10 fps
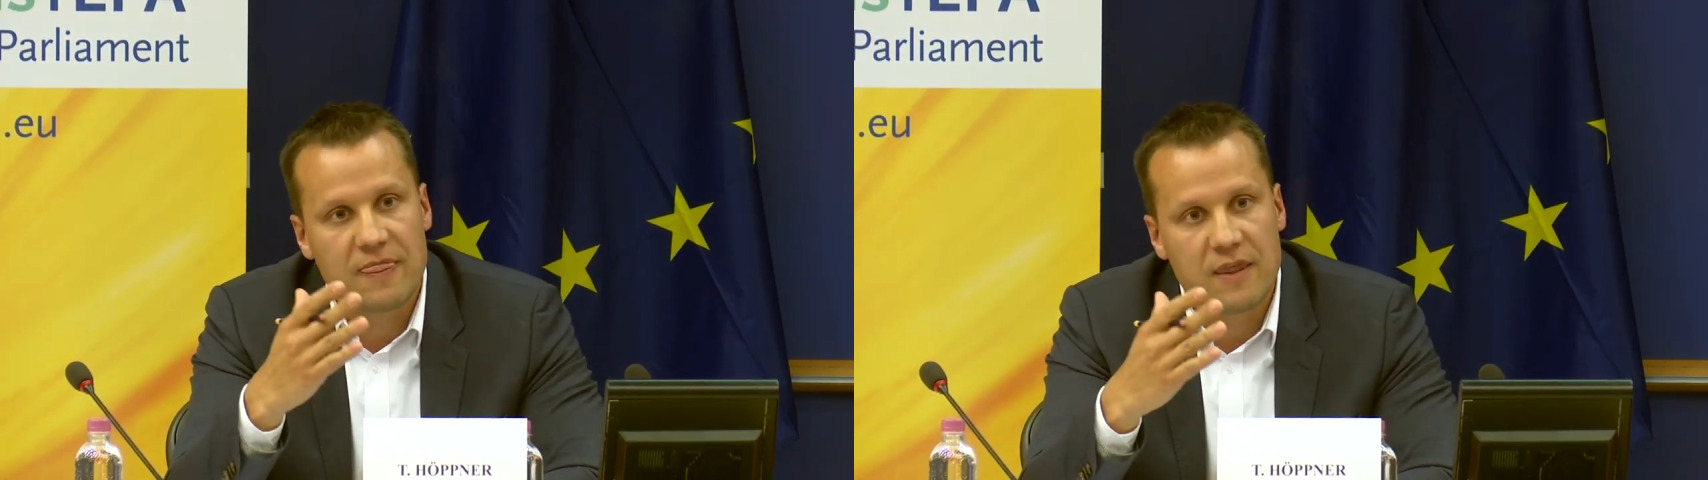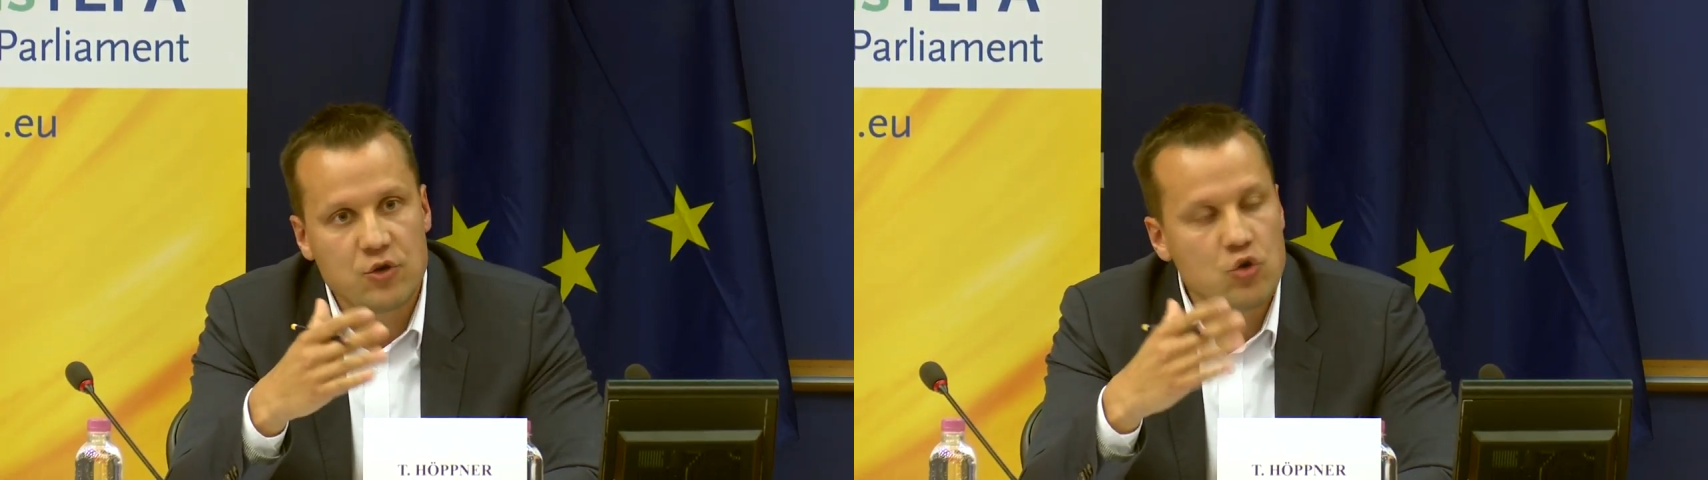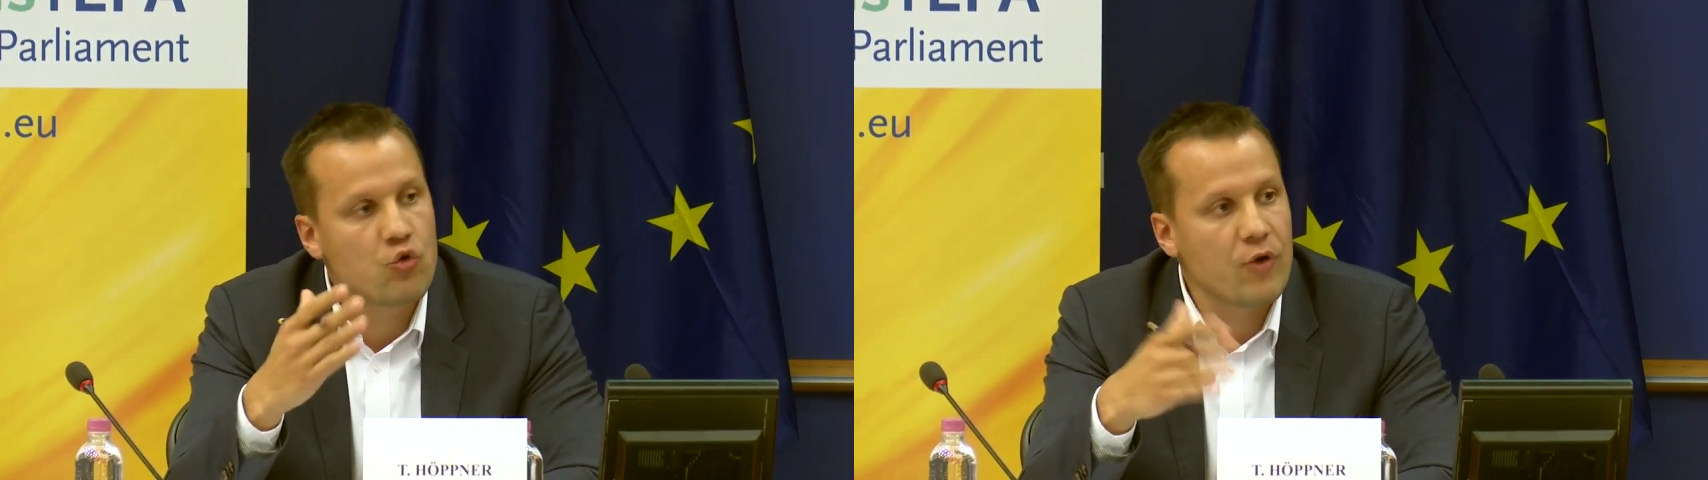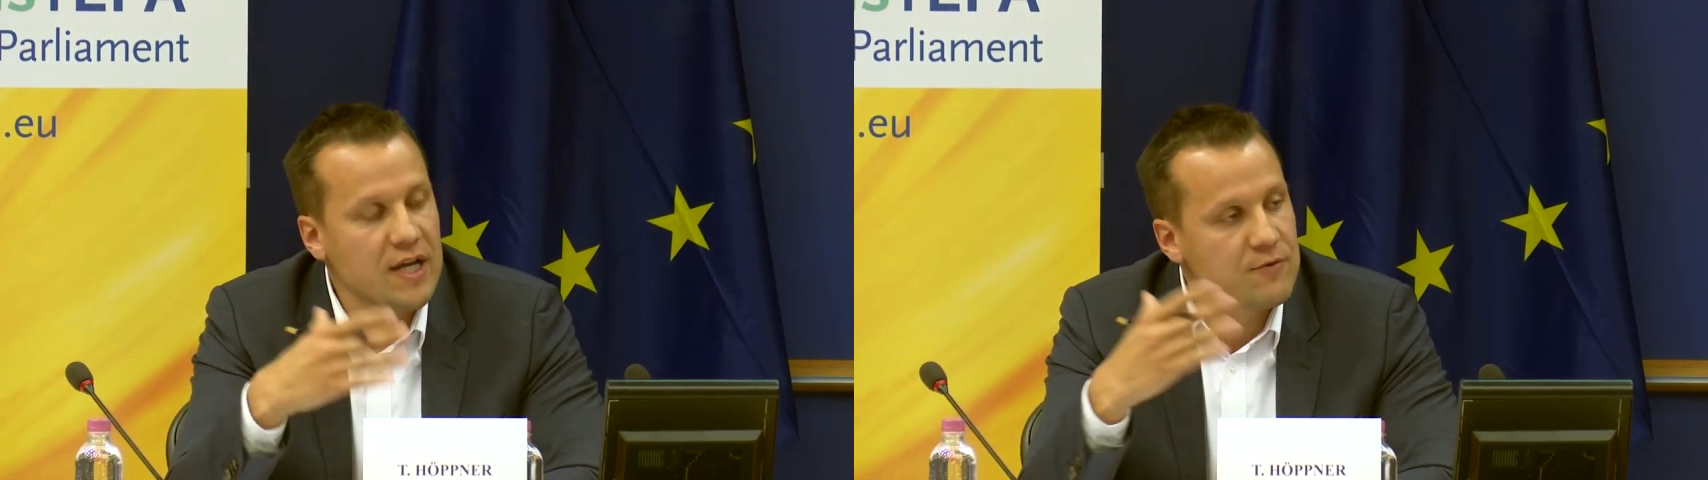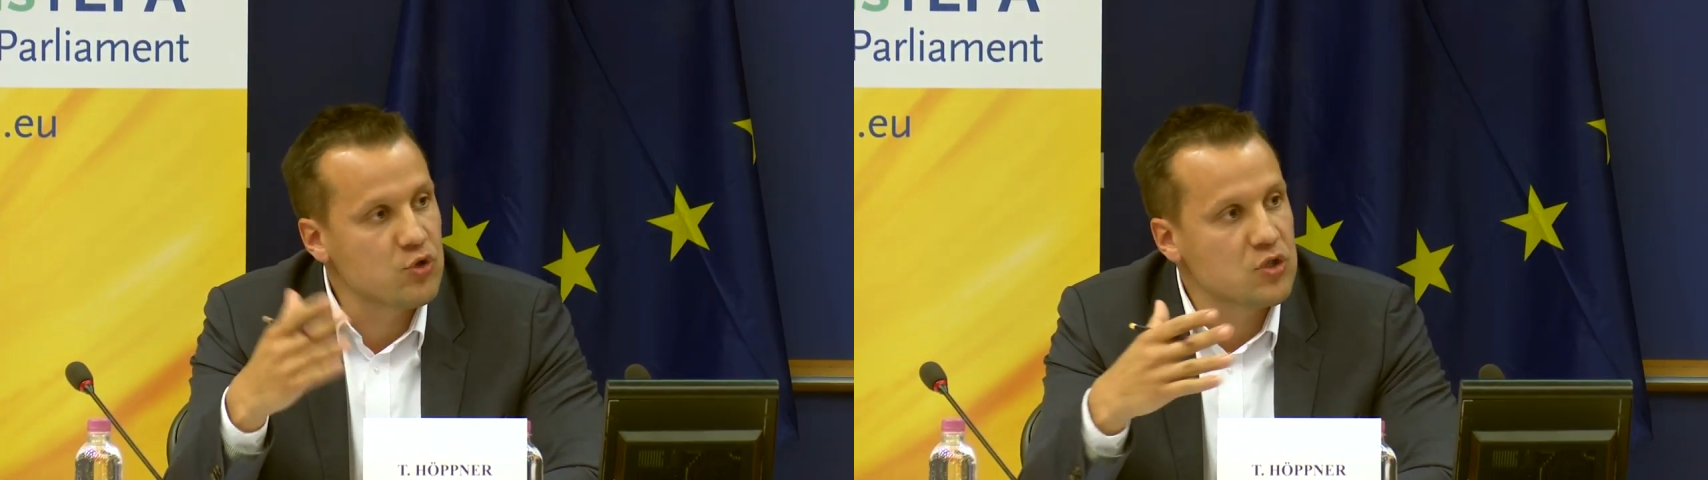the new
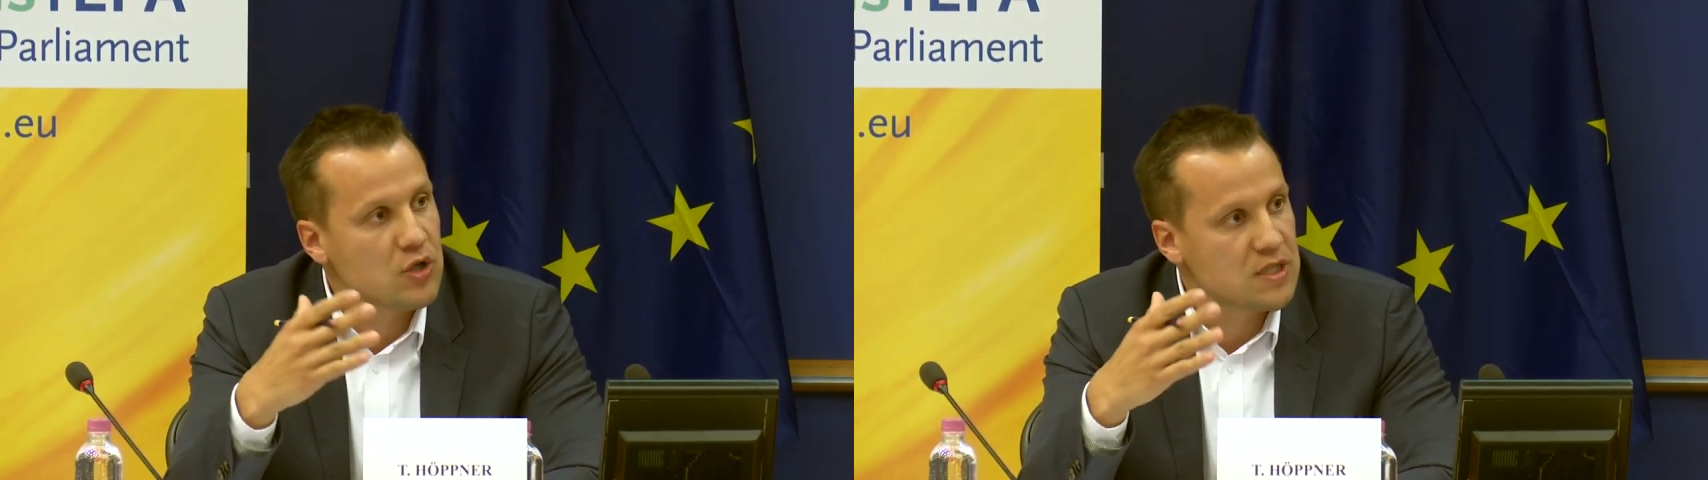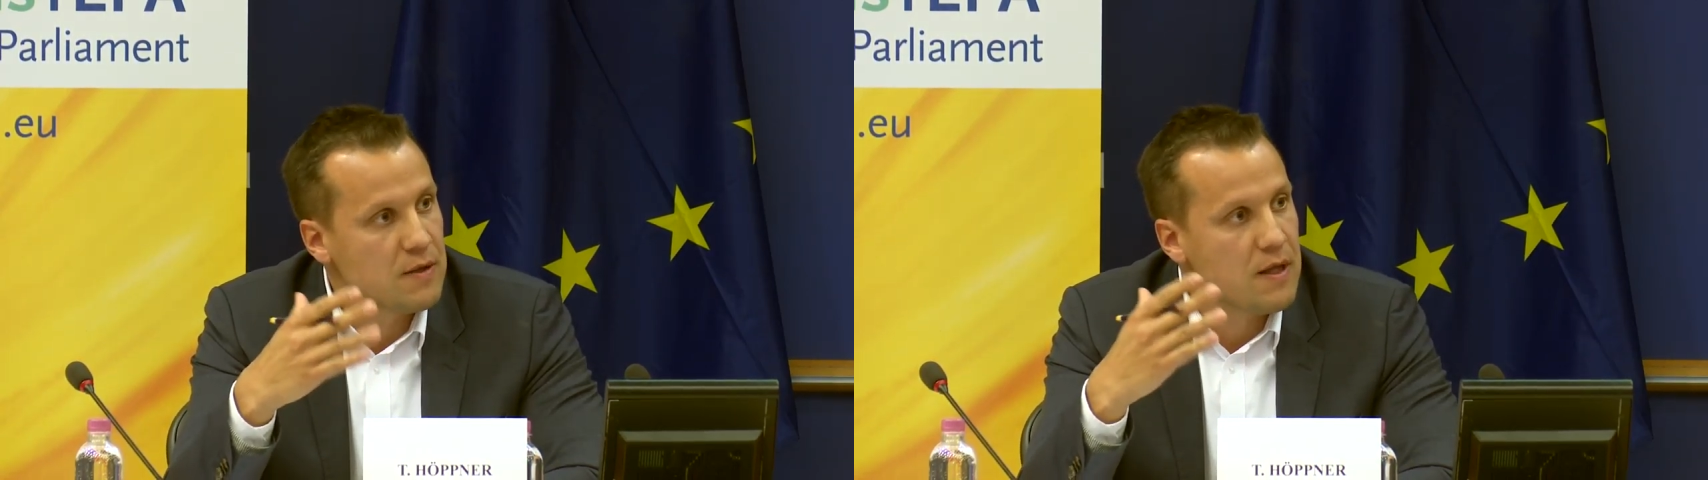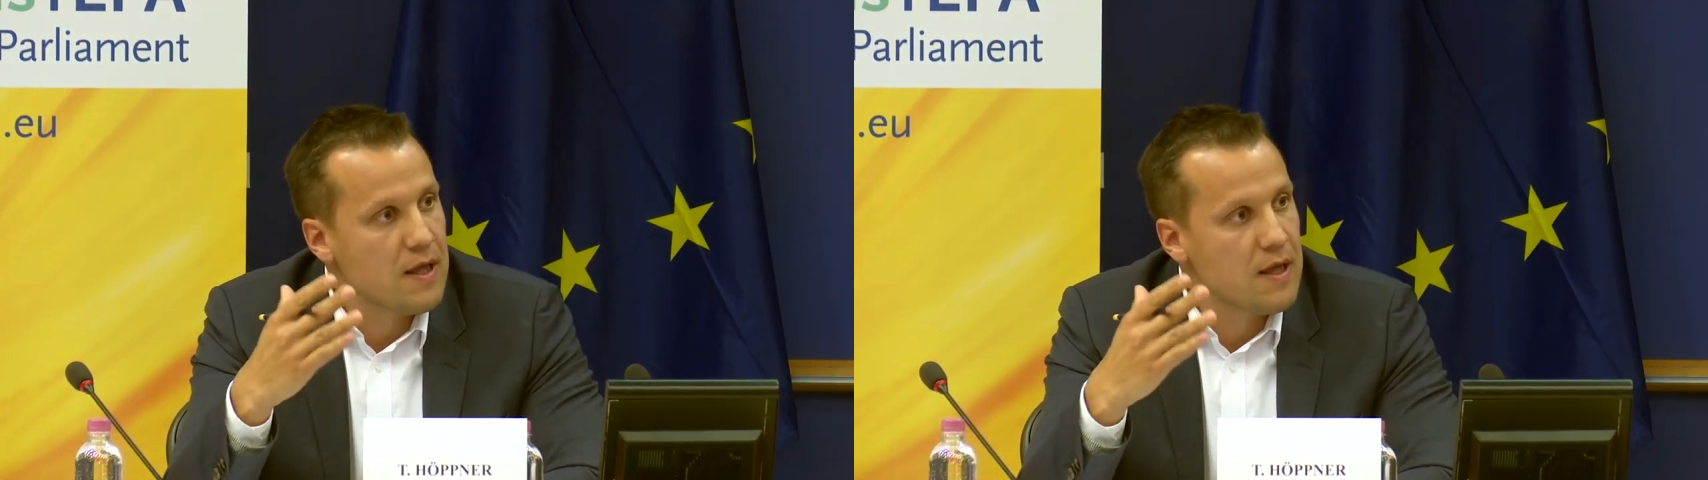right would not